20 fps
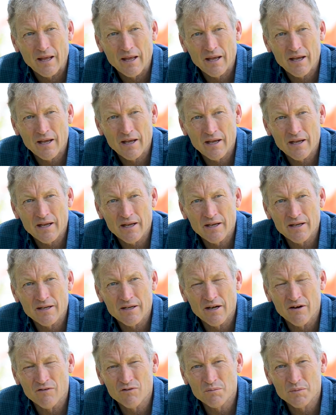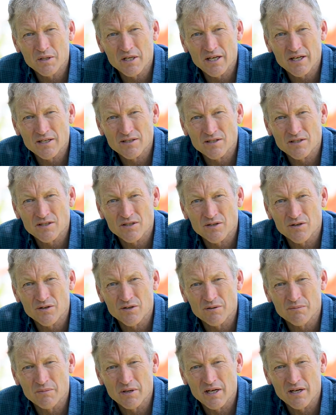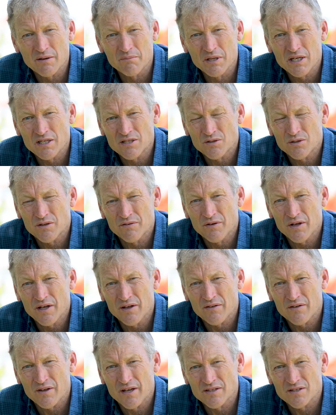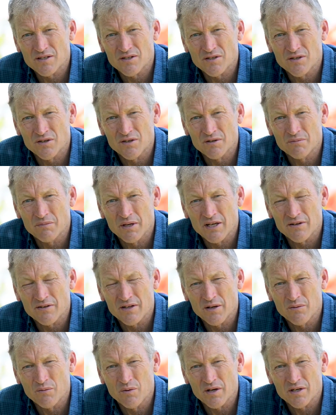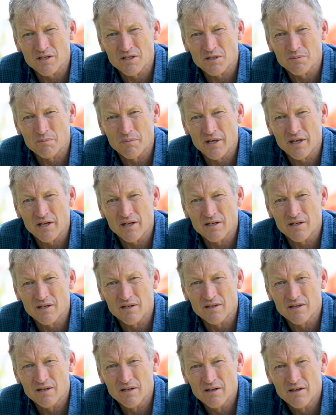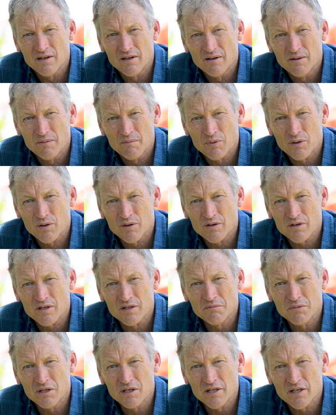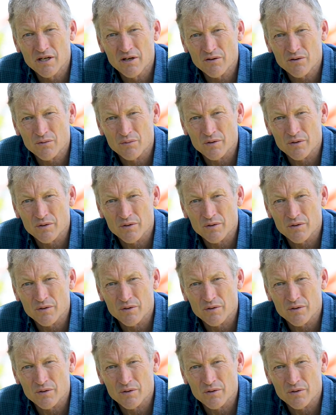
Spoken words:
A government has a certain amount, Ministry of Health has a certain amount they want to spend per community health